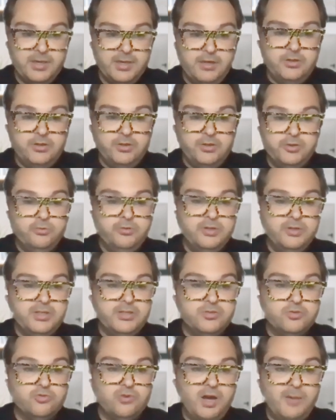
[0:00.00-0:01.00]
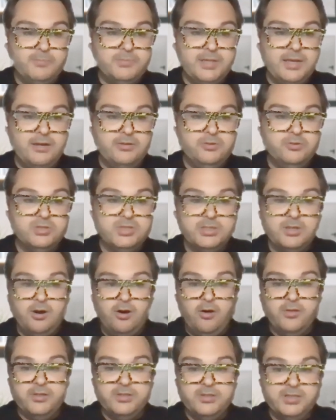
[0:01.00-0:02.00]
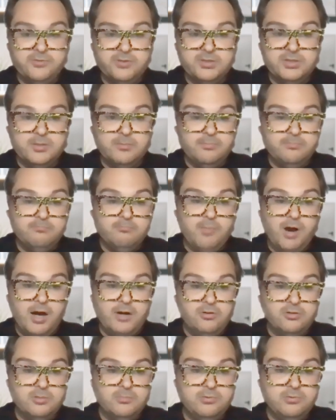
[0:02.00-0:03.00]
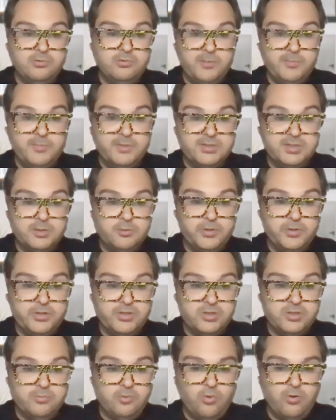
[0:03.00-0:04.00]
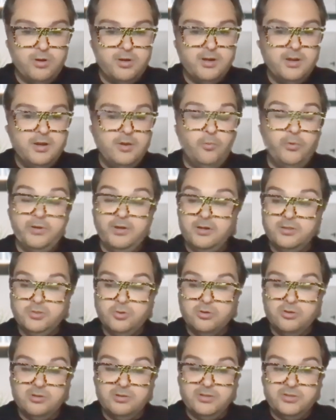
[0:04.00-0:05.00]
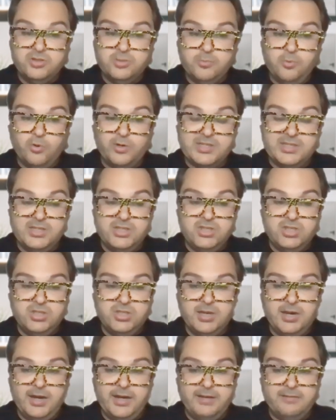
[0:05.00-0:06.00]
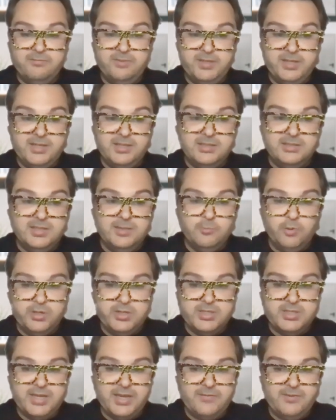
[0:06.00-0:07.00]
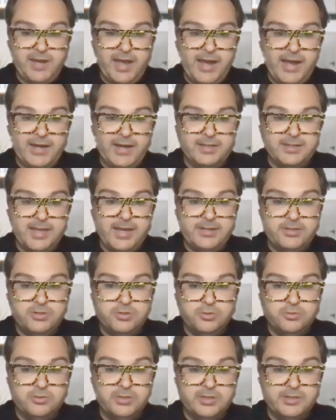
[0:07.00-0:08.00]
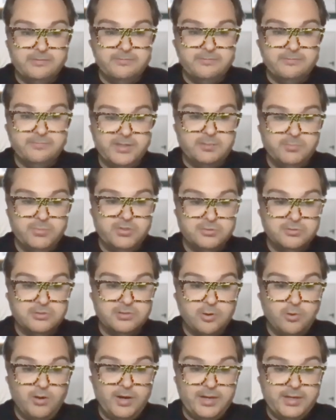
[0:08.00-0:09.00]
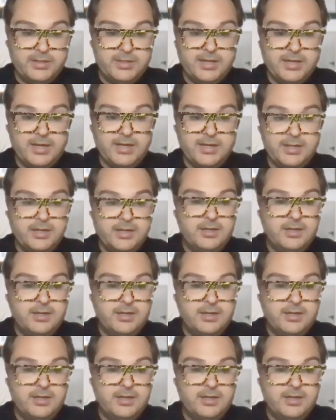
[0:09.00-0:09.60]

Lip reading: You go to this drop down, you'll see all the different model deployments that we support. We also currently support TGI and VLM. We just haven't added that to the config builder quite yet.